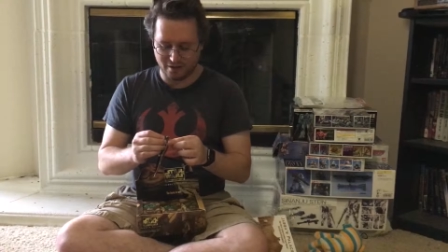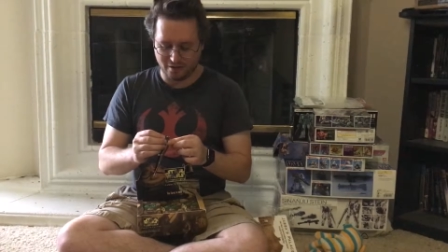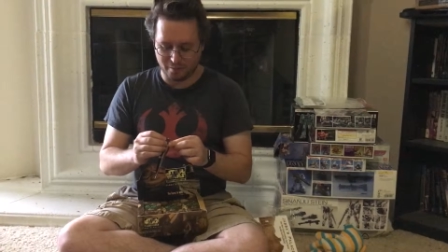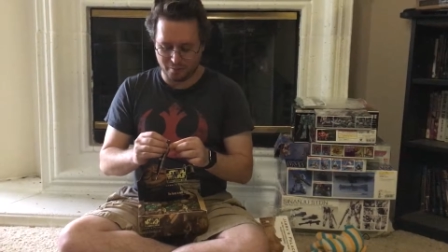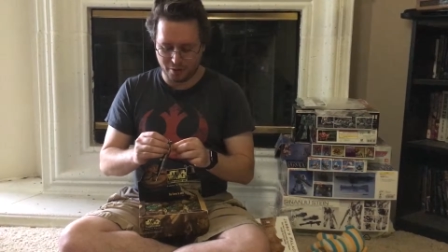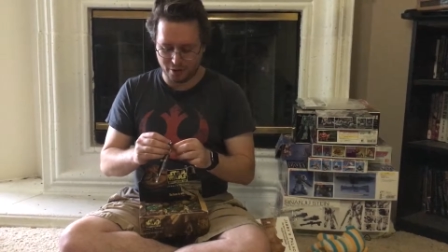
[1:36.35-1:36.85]

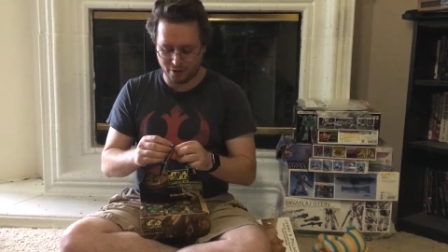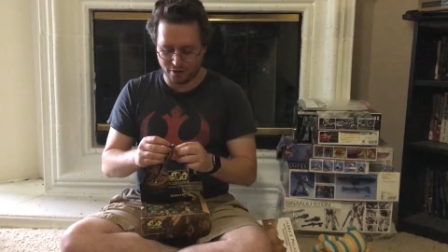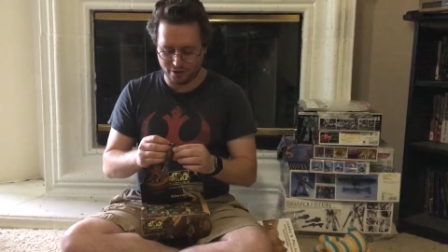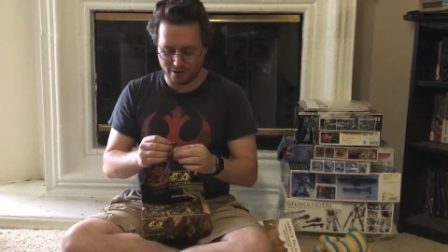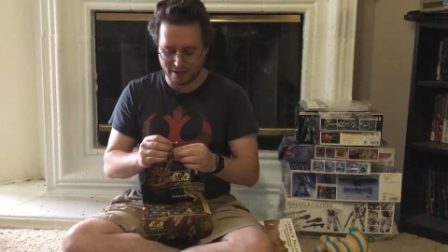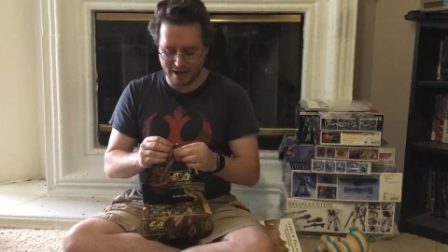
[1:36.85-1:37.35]
a
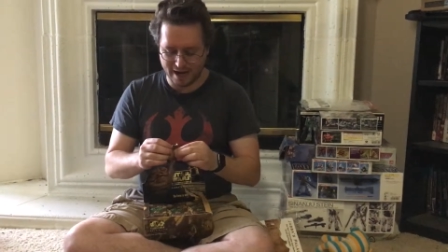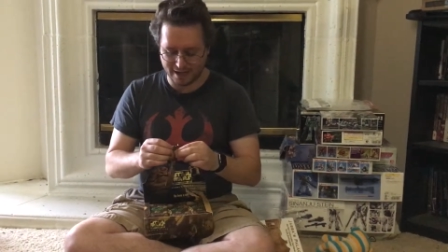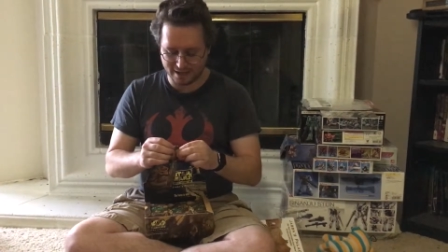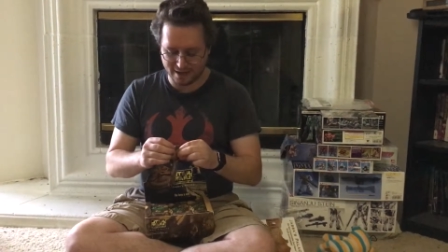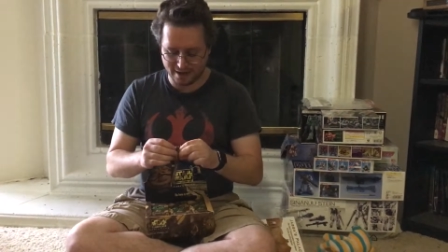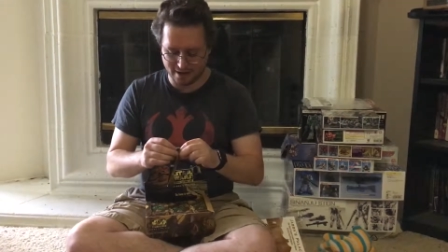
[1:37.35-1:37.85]
pure
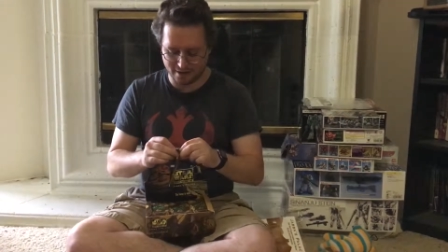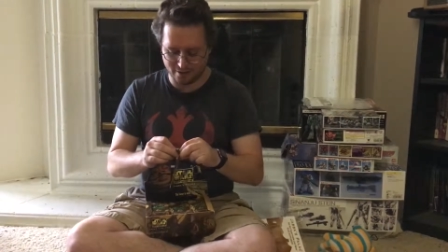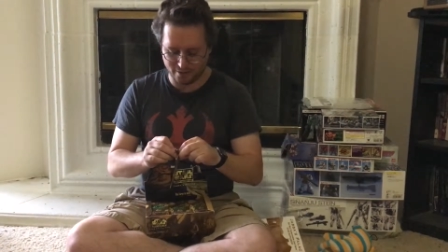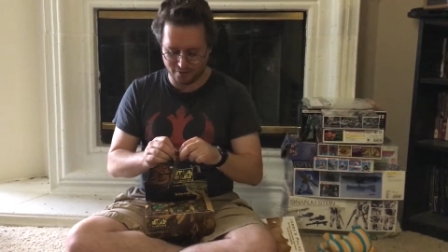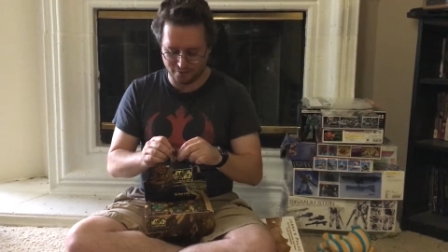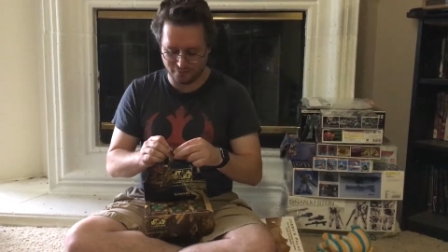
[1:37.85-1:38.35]

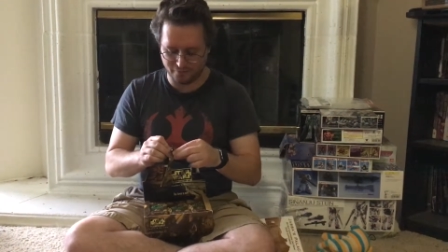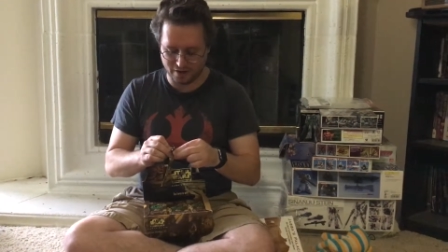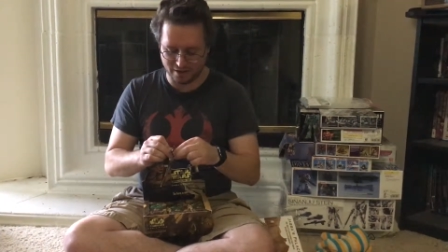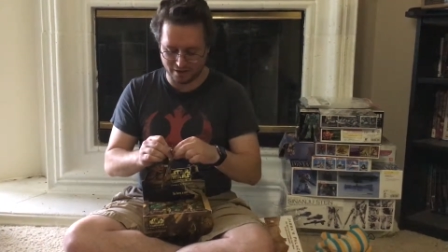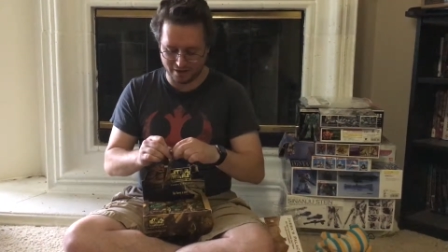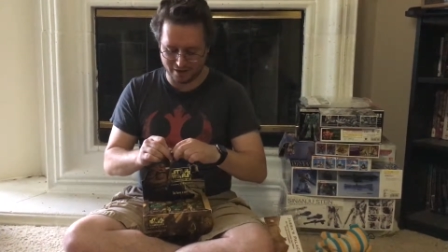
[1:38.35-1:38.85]
tactile
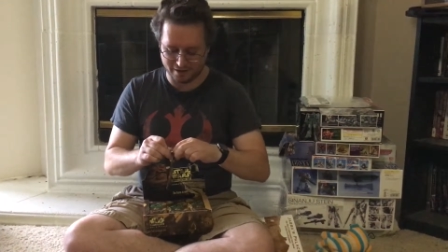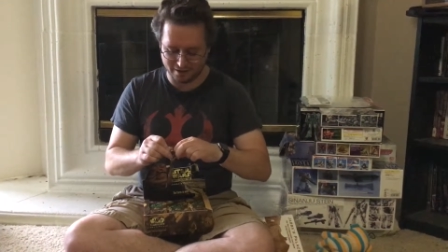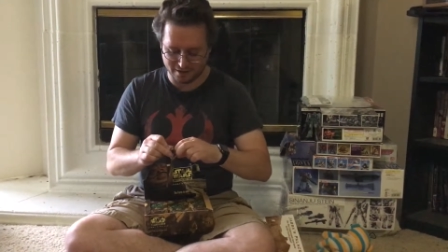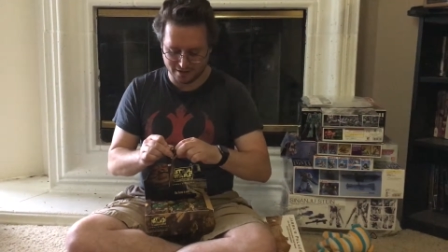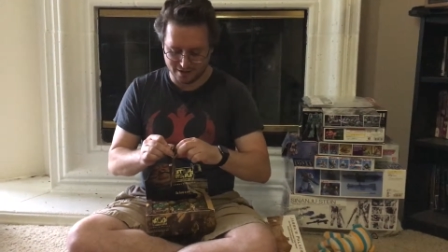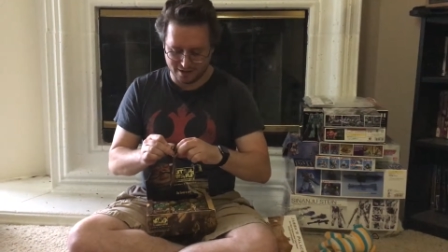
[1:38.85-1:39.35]
feeling
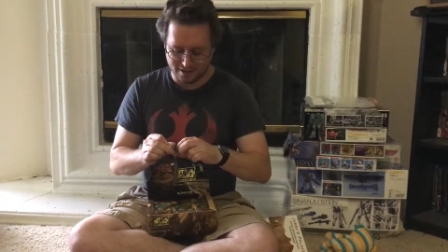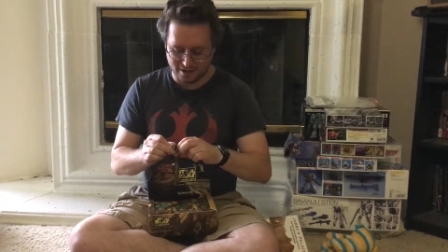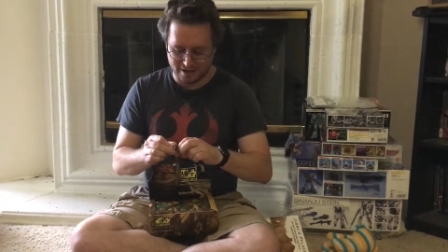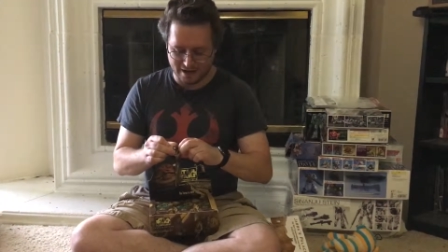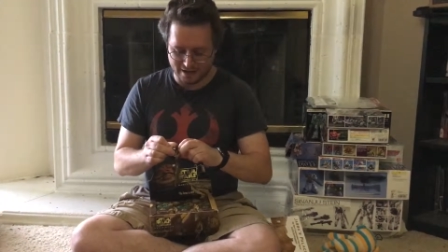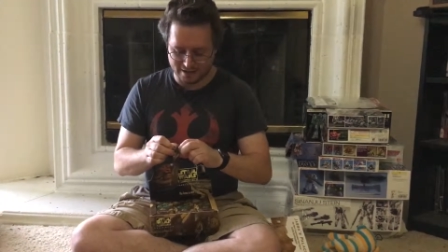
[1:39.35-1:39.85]

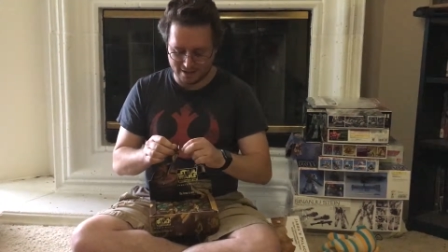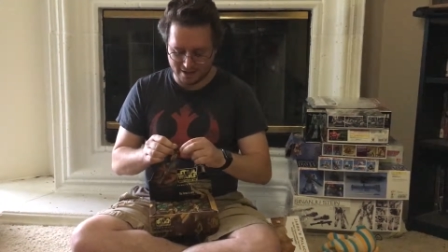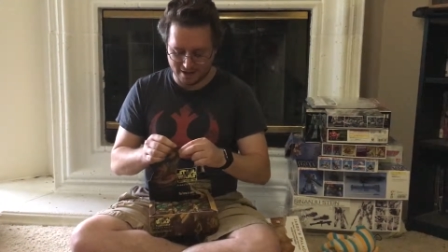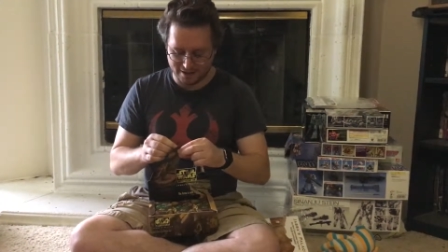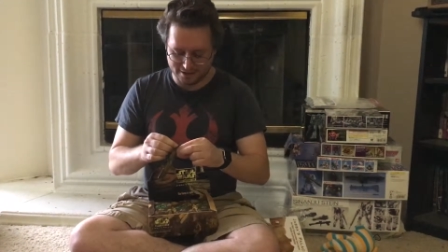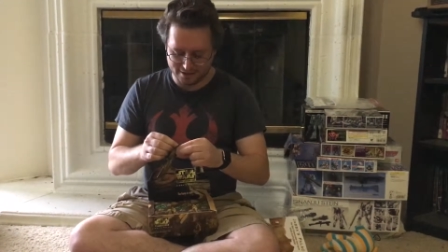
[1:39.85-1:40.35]
that has a
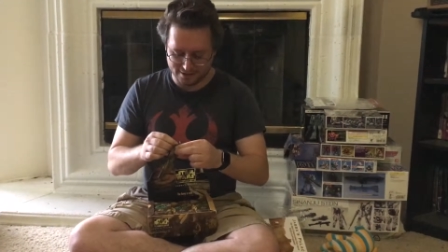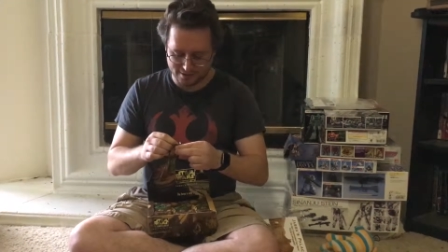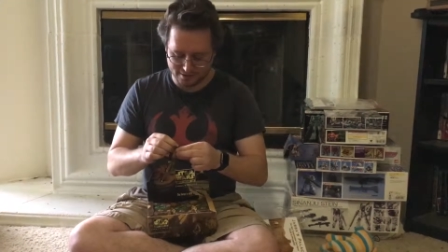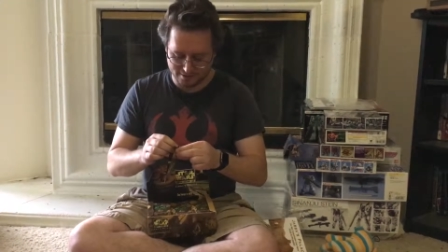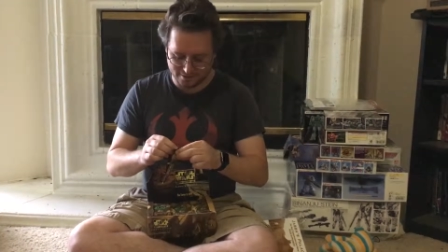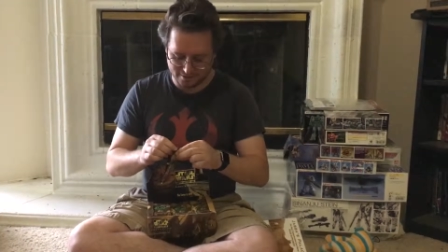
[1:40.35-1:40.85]
nice